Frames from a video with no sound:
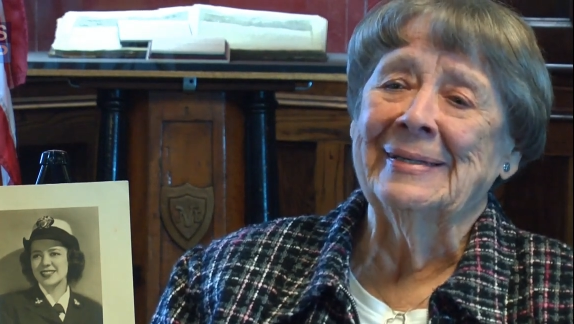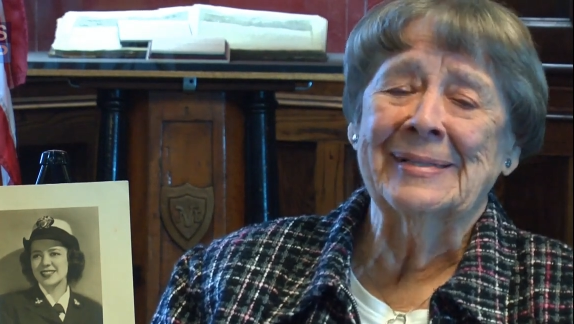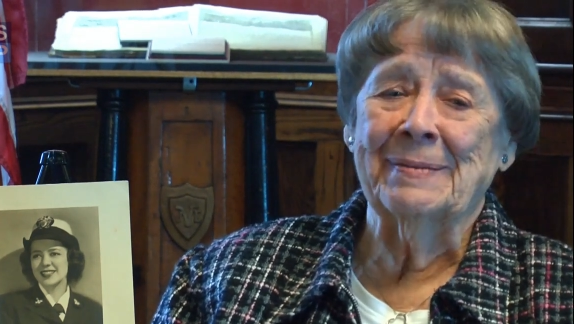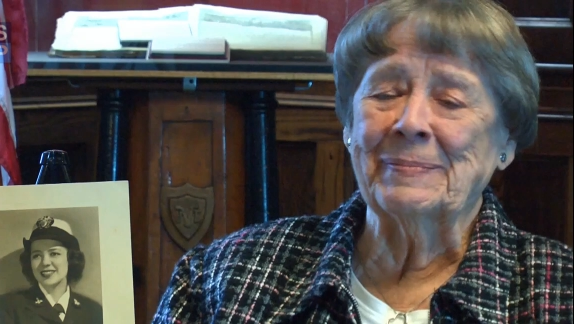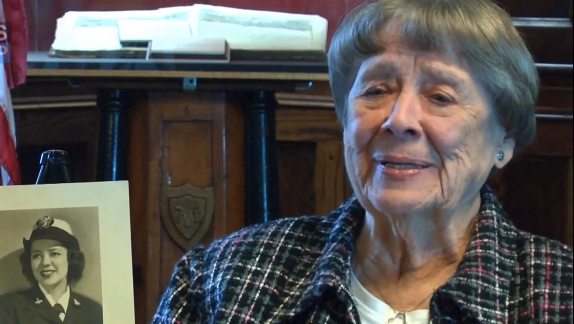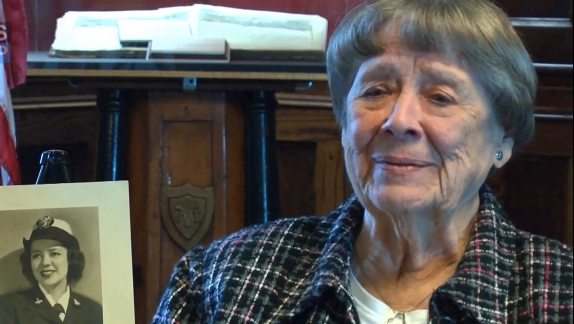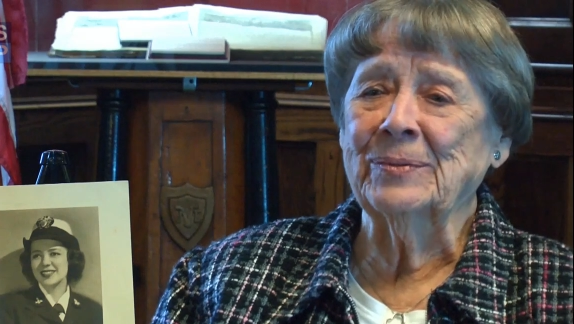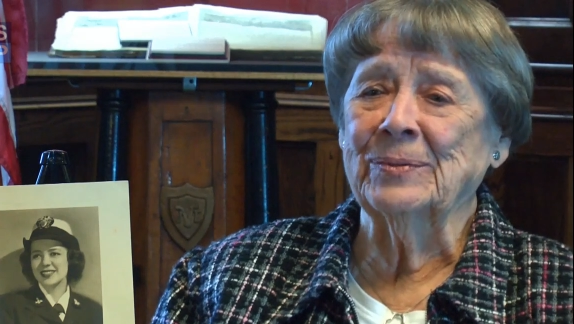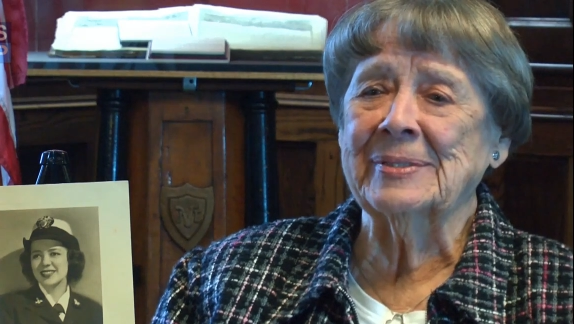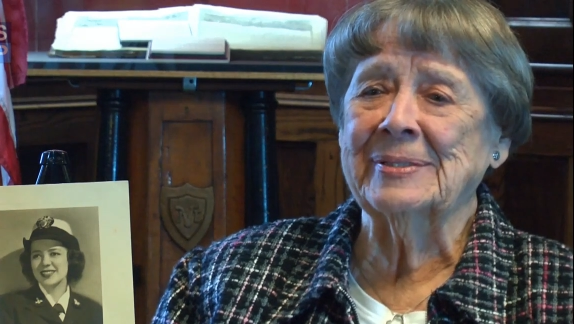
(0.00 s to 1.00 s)
Speaker 1: Something,
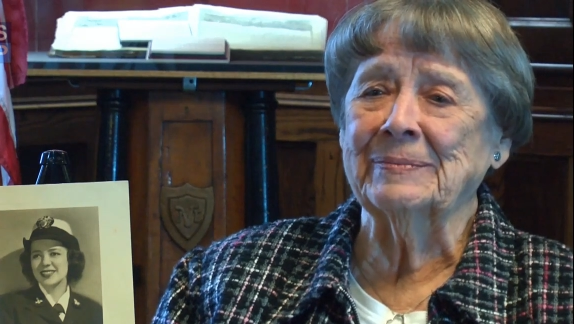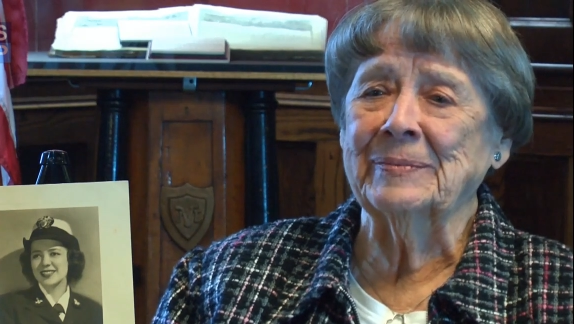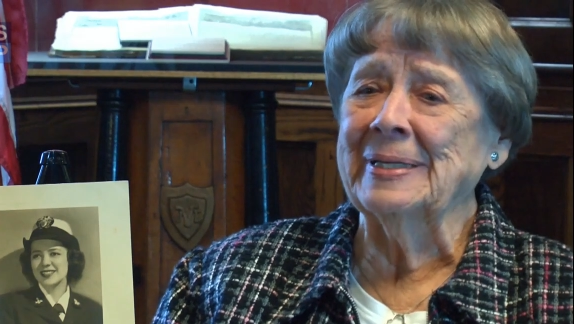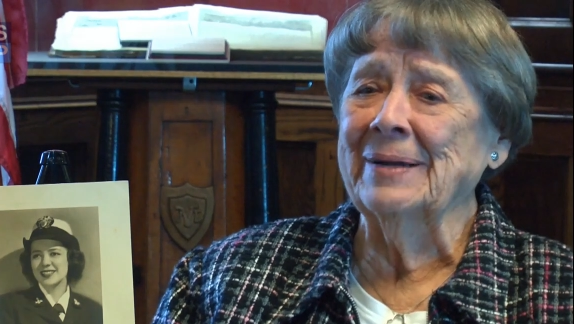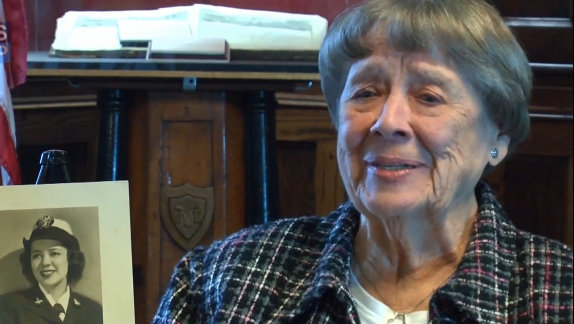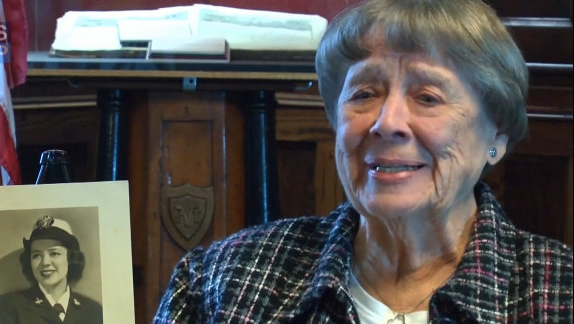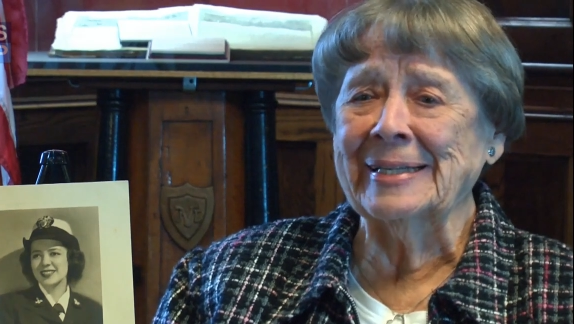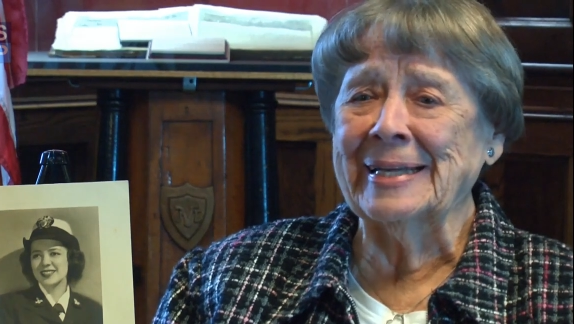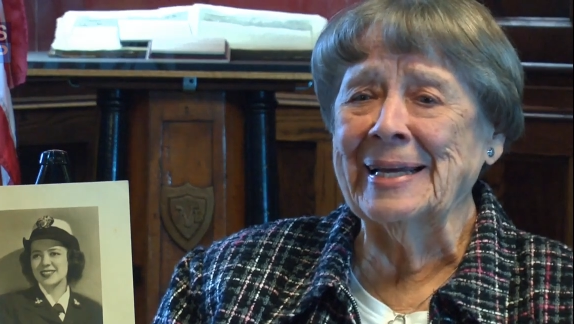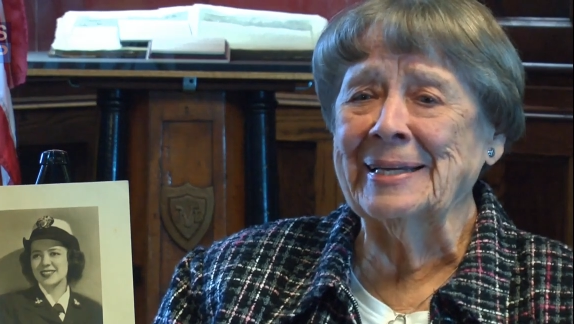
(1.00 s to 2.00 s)
of course, that we never
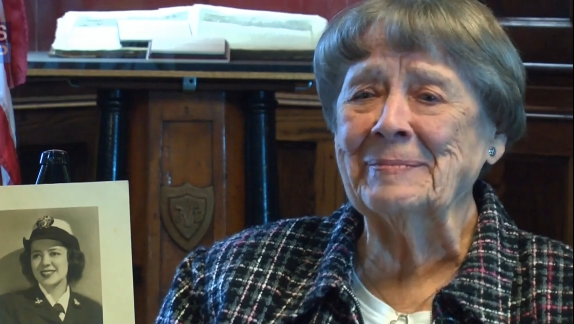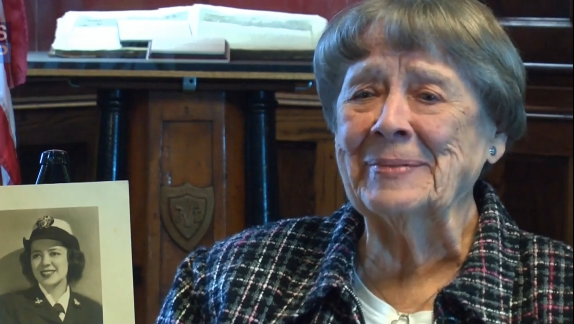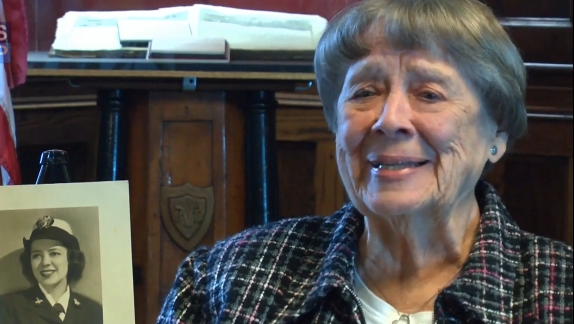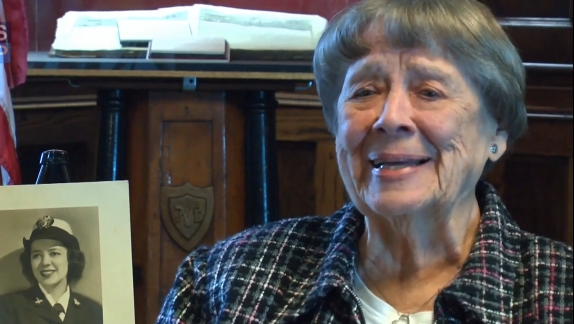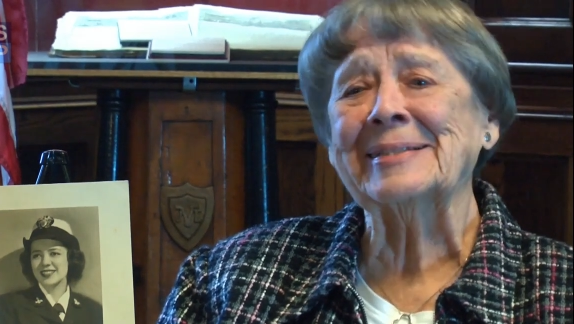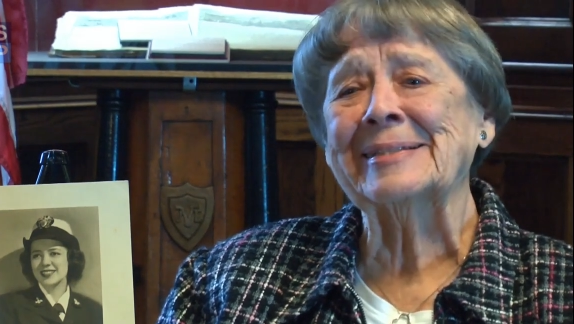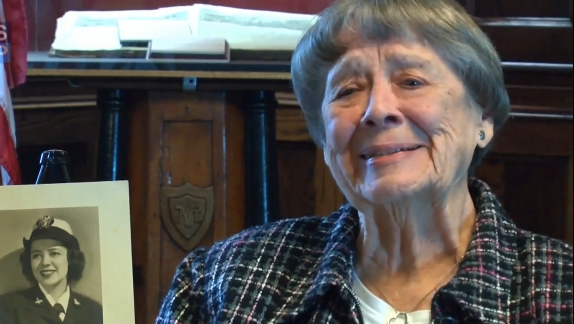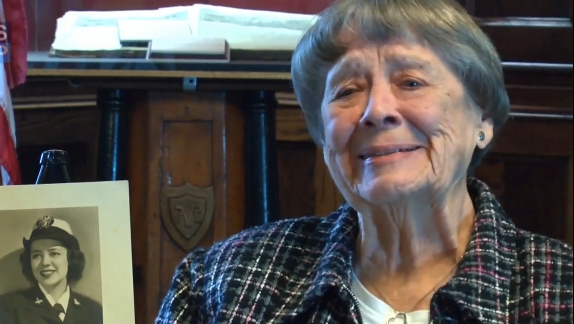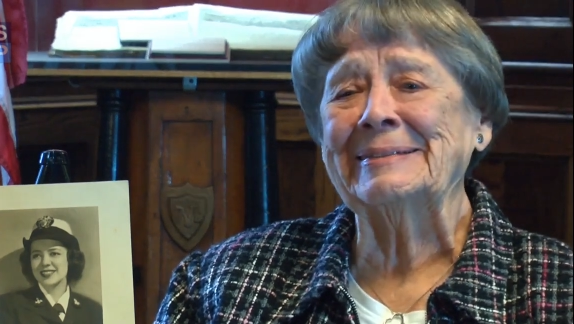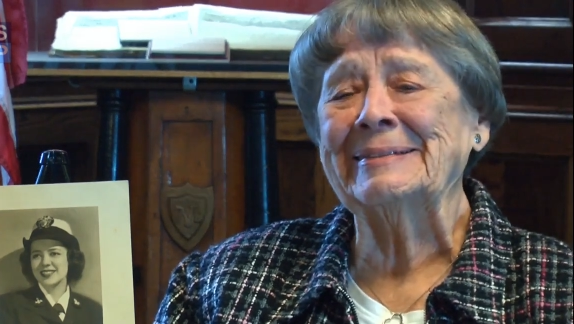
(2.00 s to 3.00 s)
did again, but
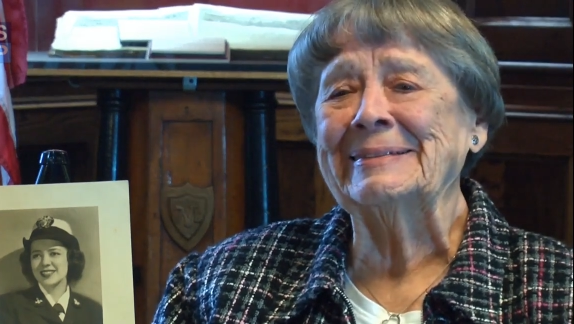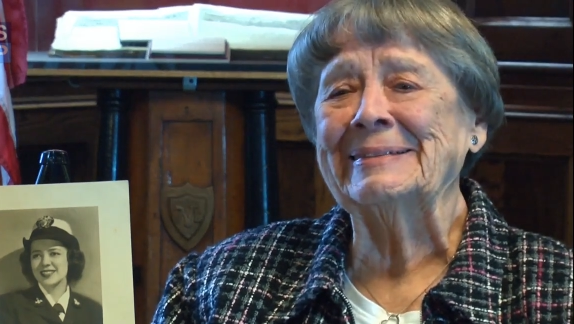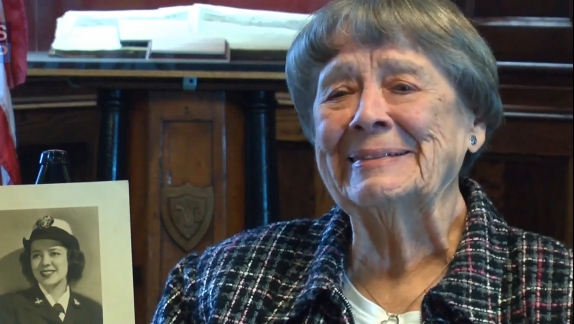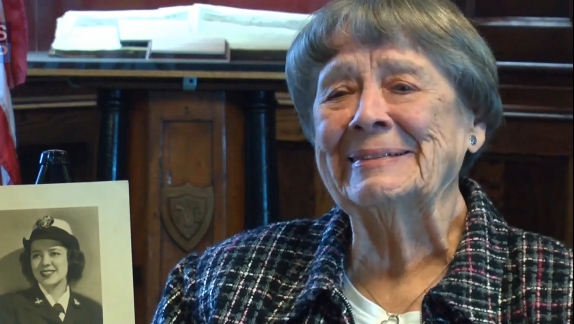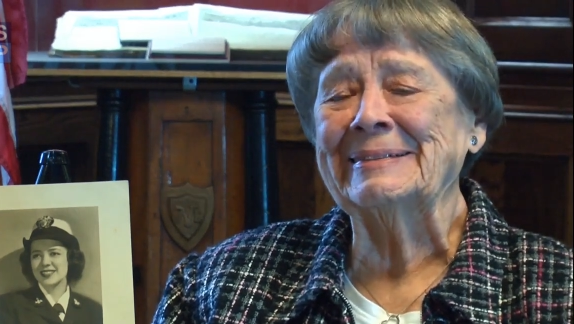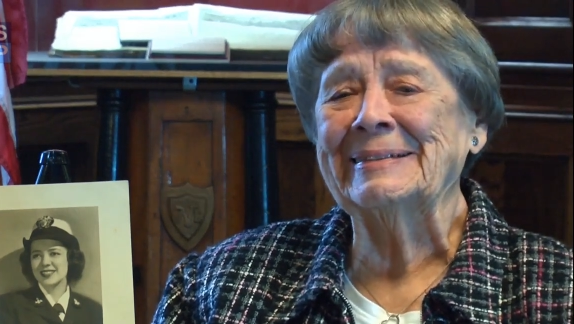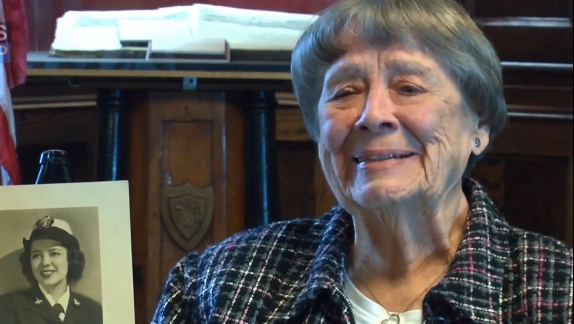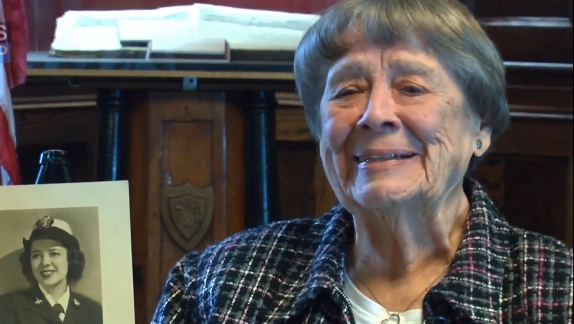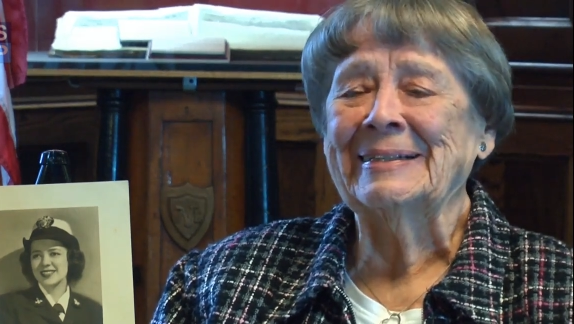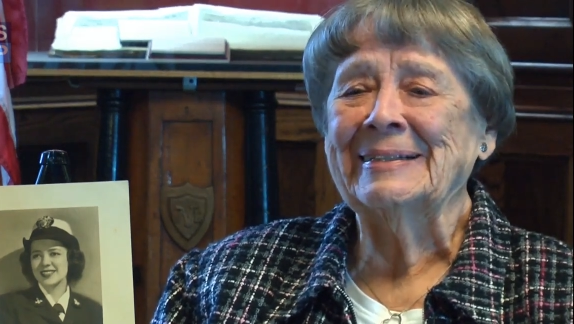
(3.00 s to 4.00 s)
that's,
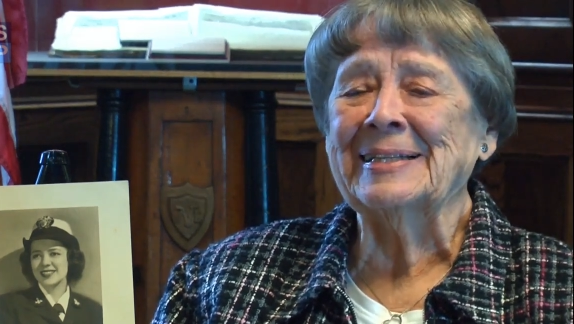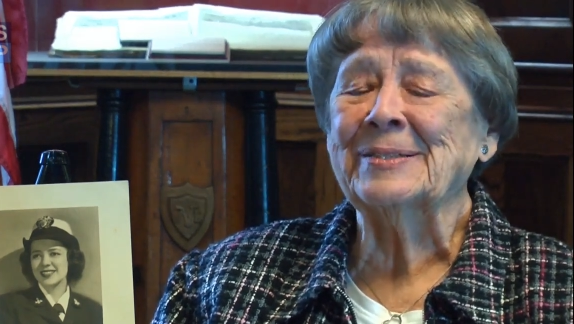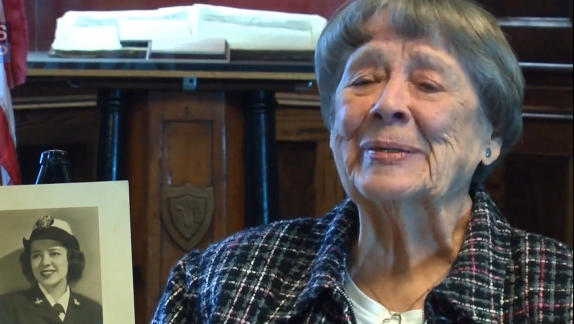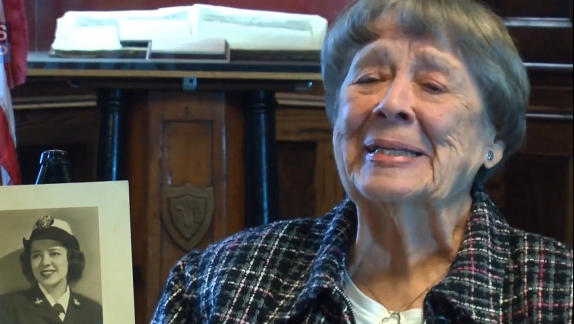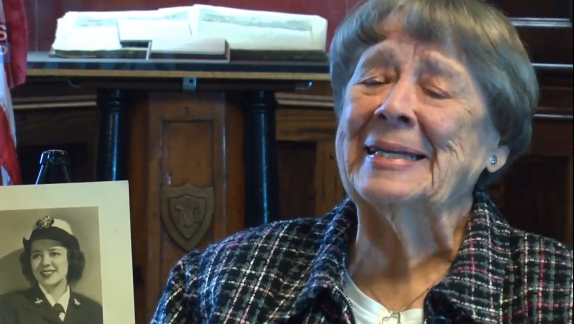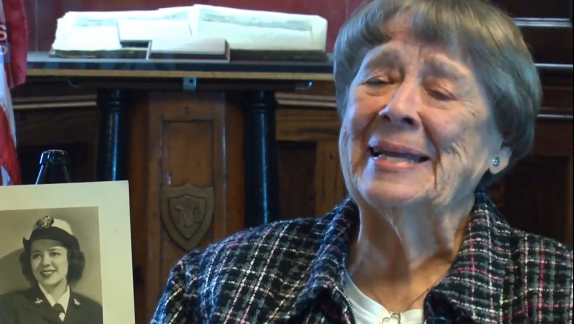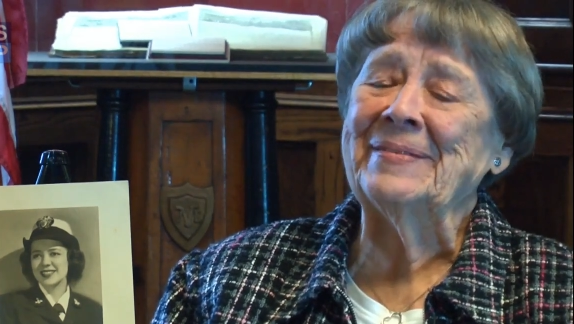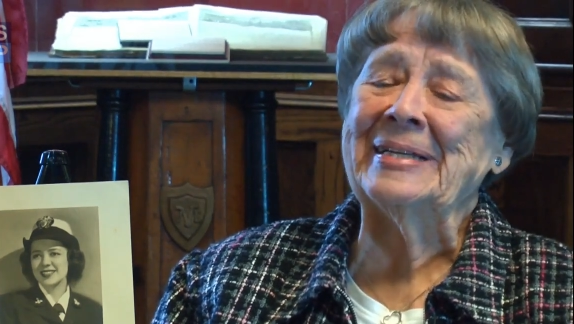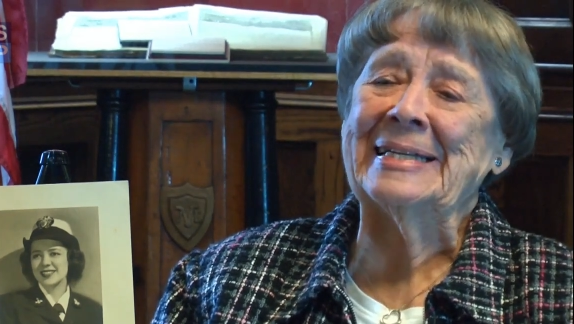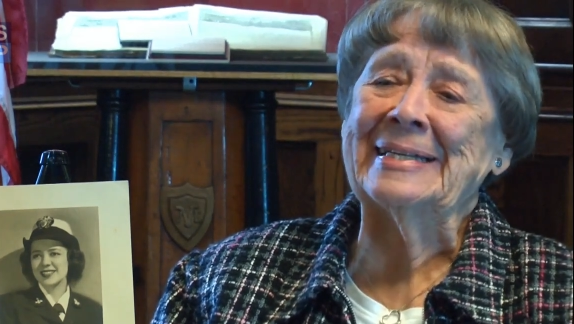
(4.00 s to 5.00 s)
that's what the
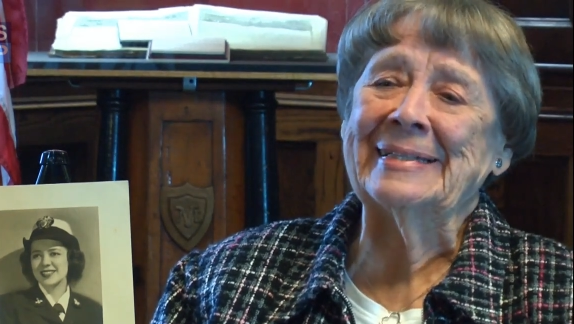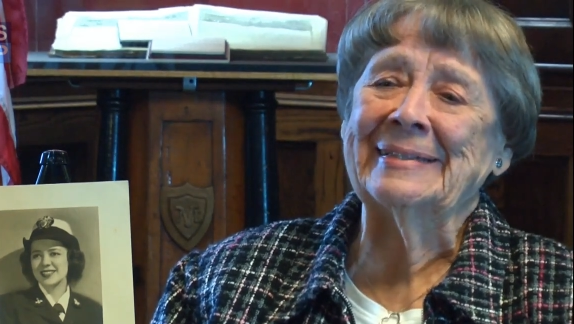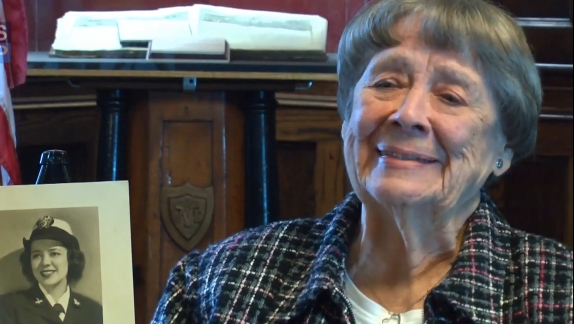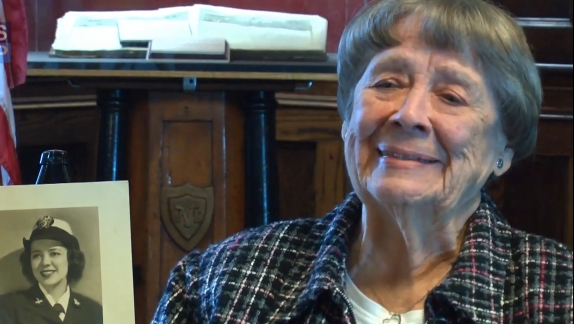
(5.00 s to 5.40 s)
Navy did.